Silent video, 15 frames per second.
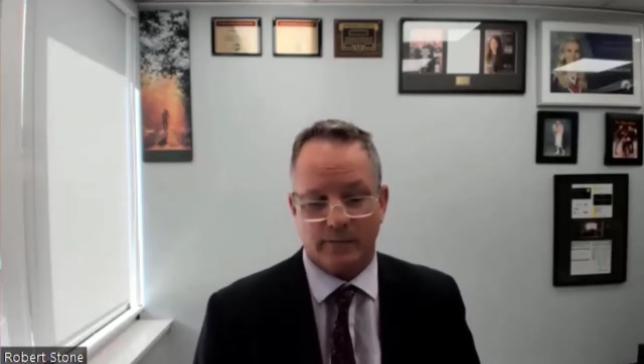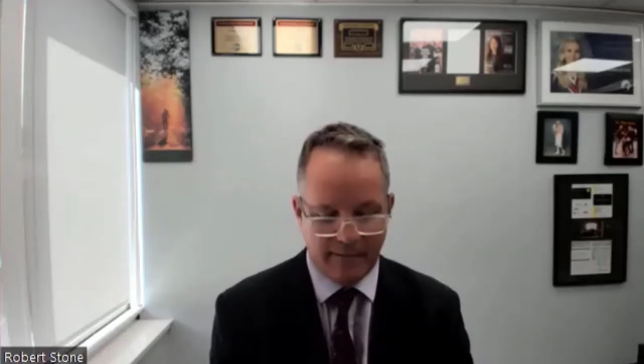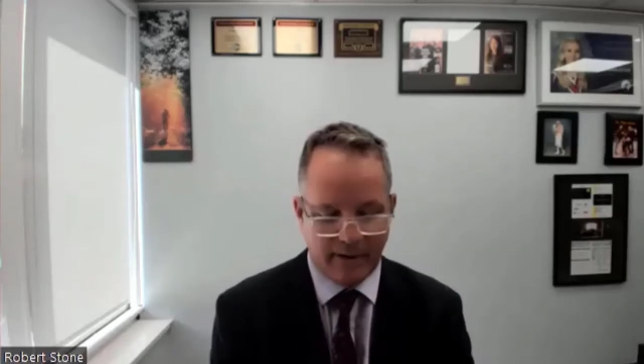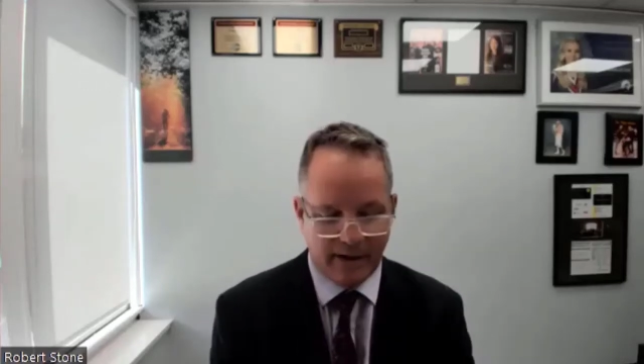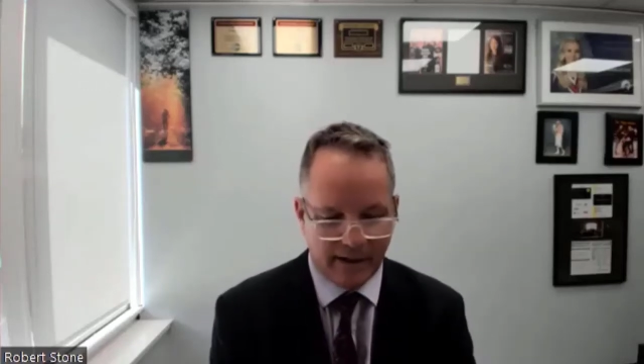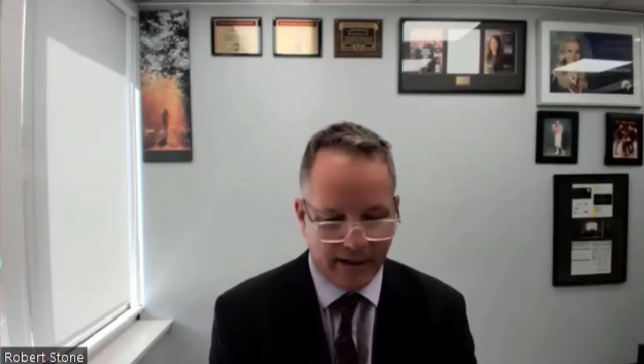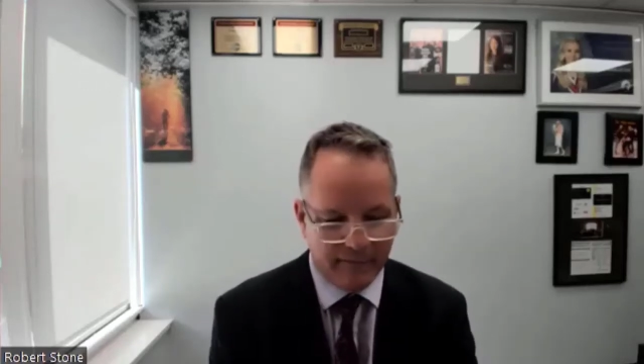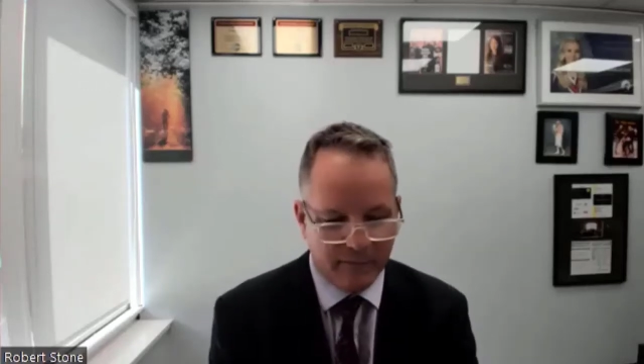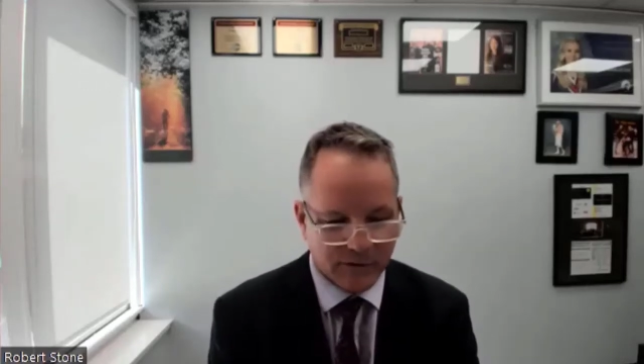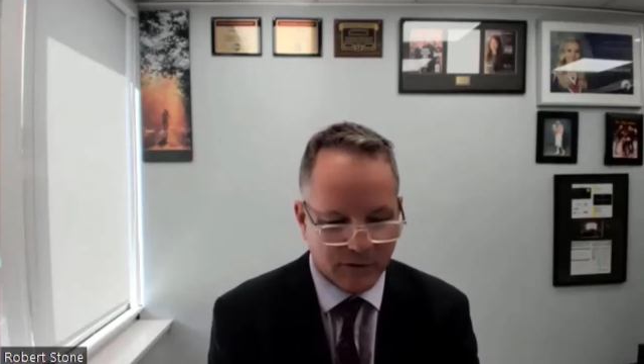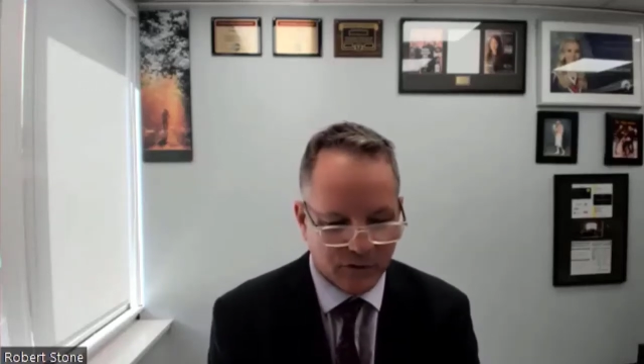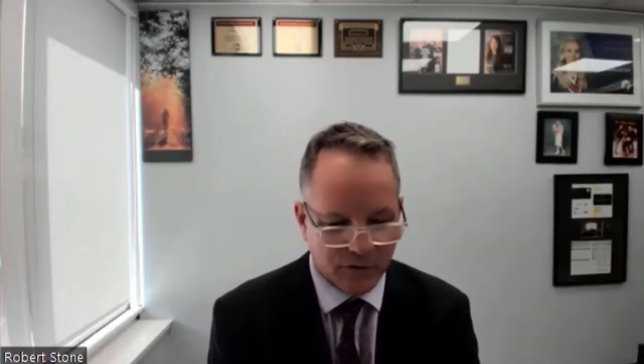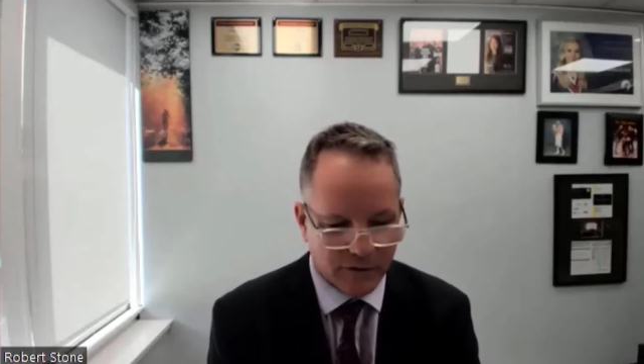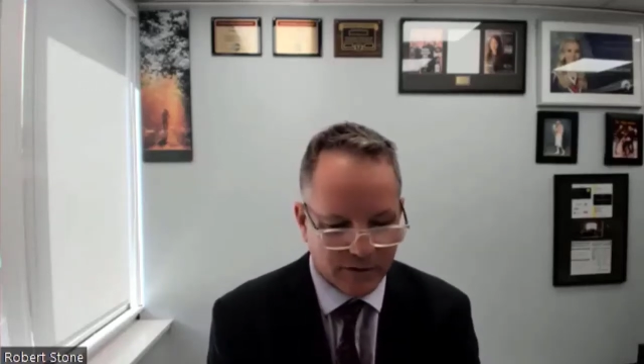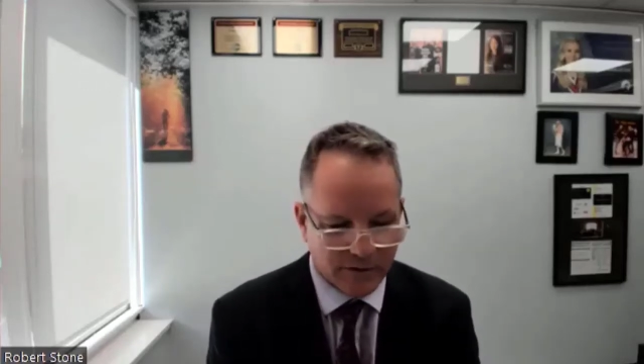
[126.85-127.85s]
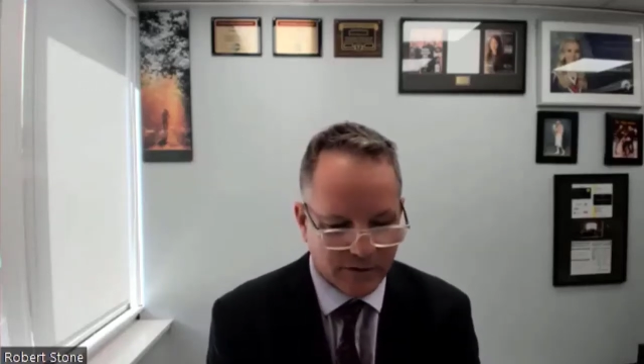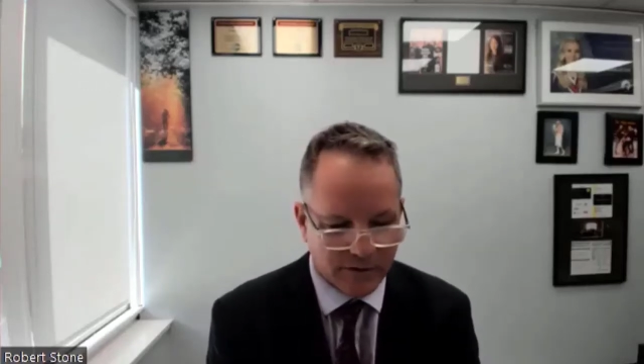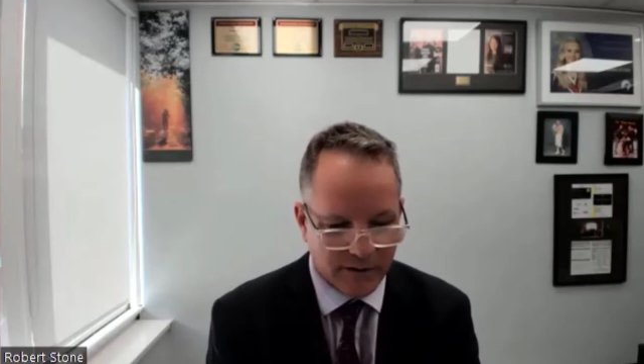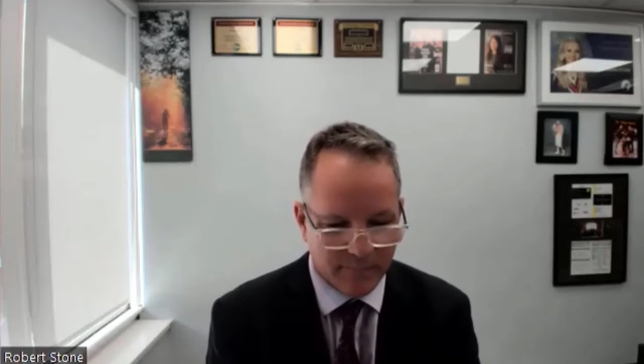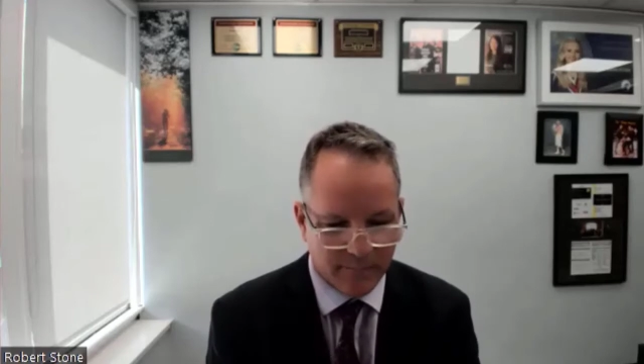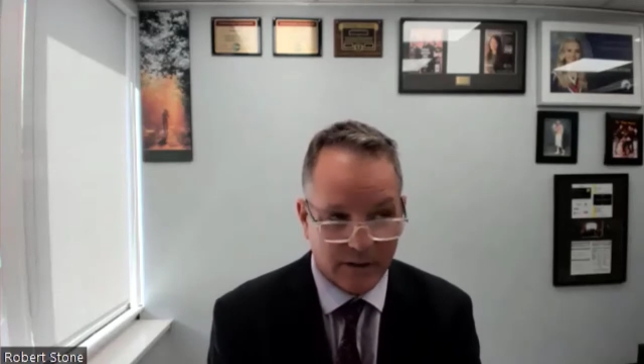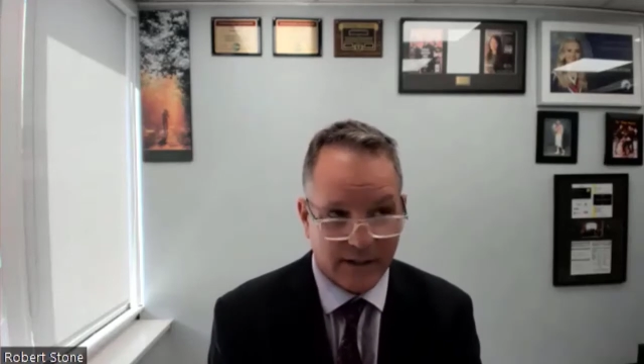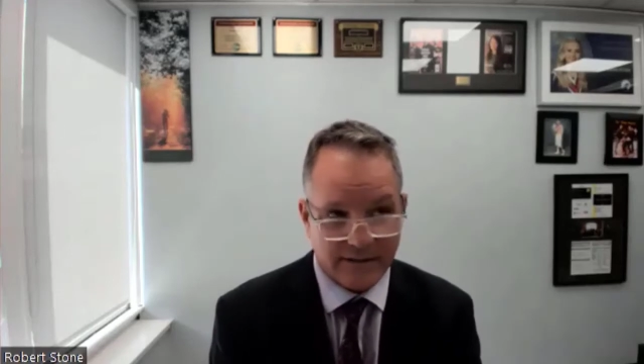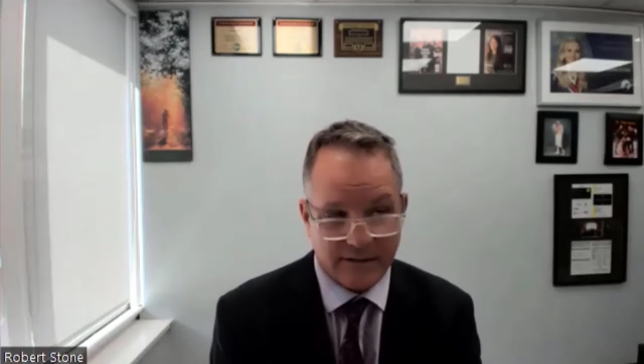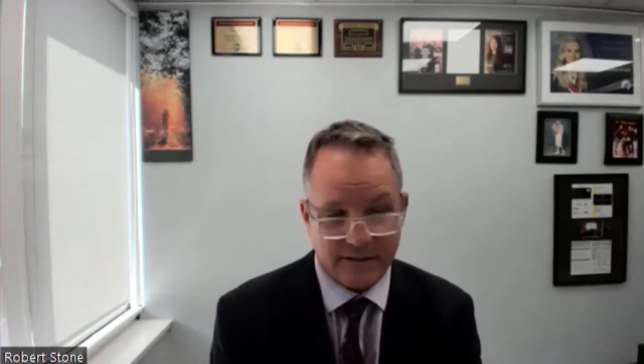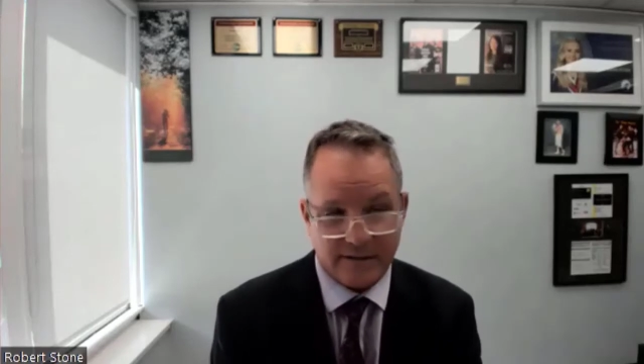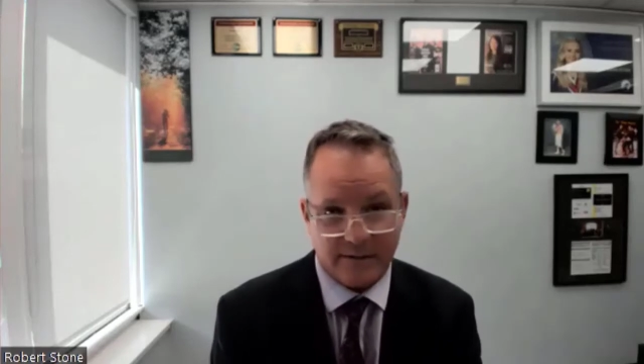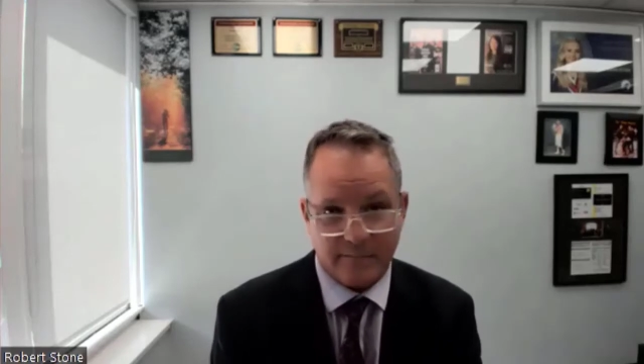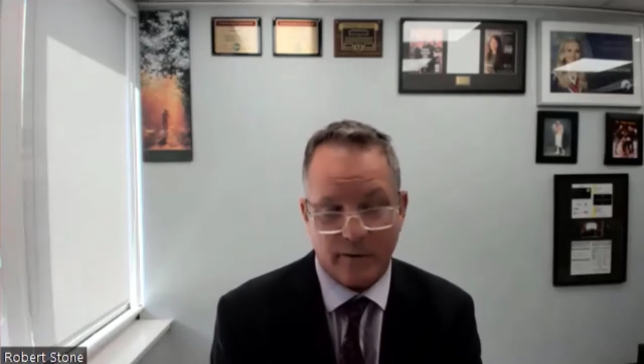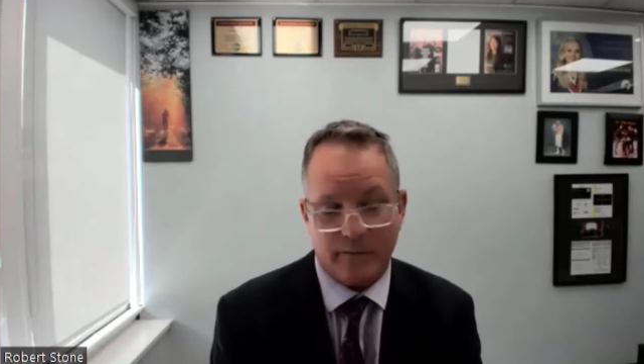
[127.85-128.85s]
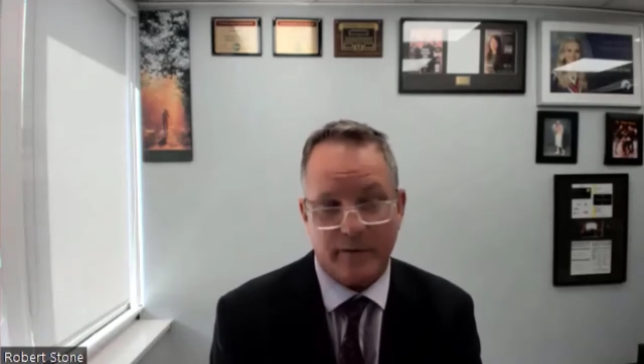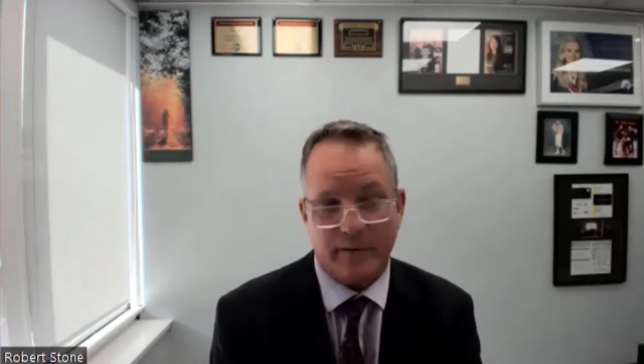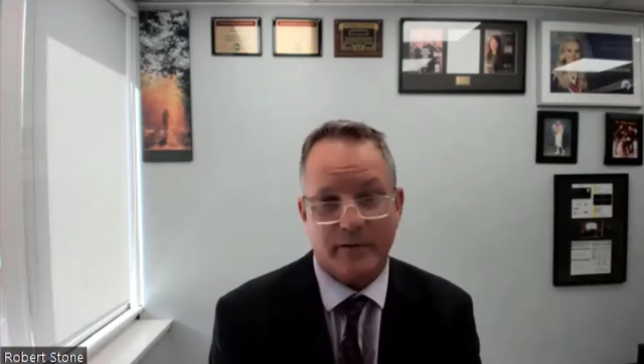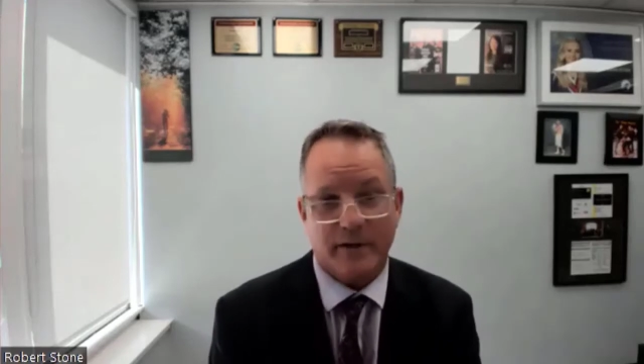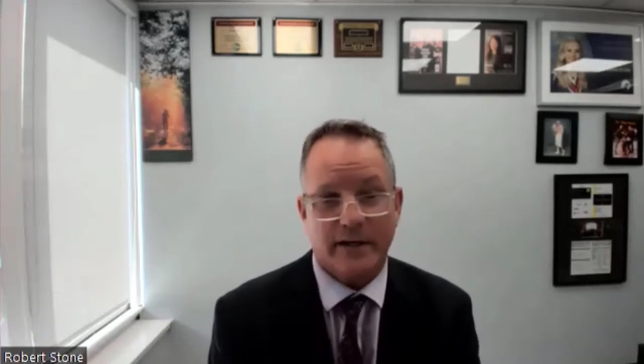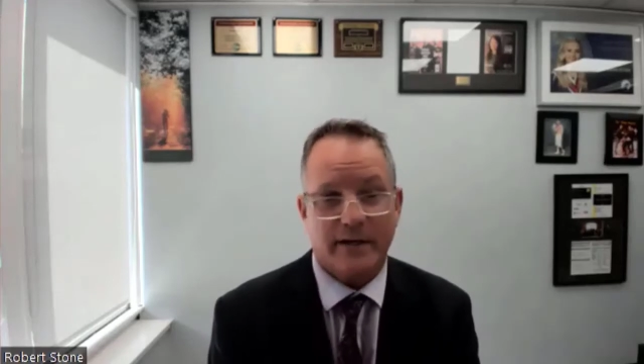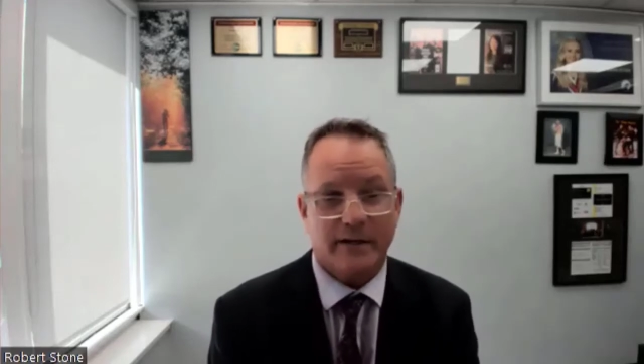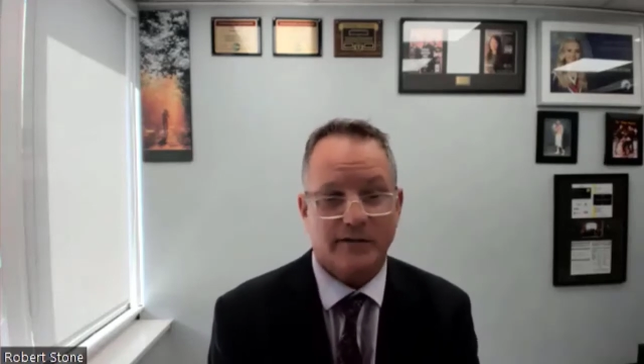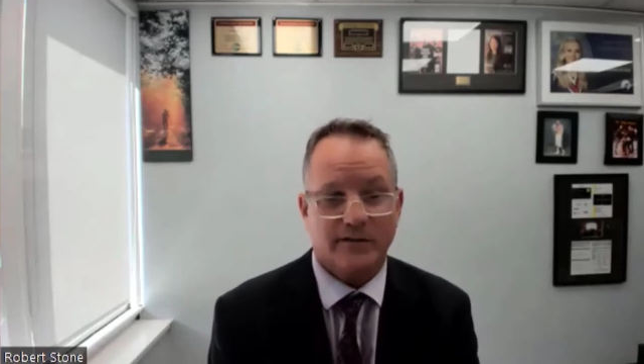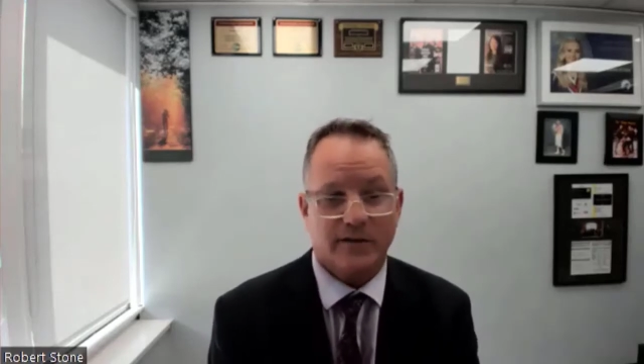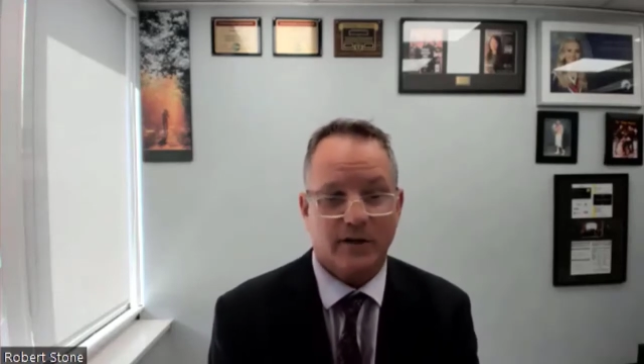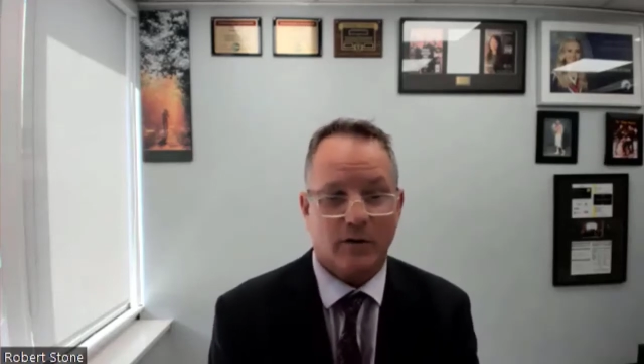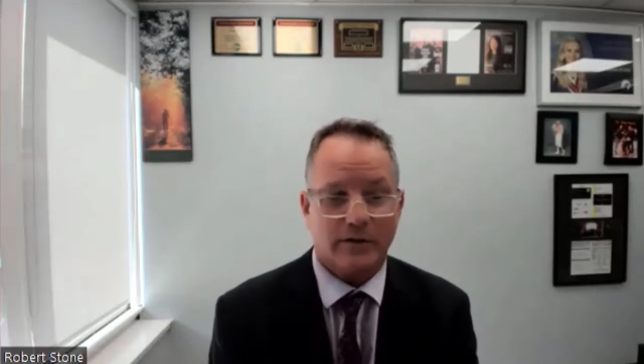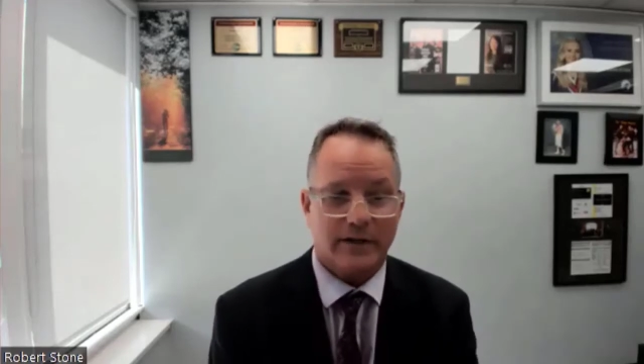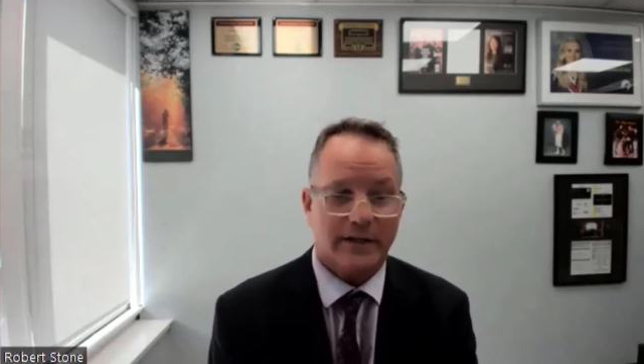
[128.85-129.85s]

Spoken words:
Had my life insurance license about 15 years ago,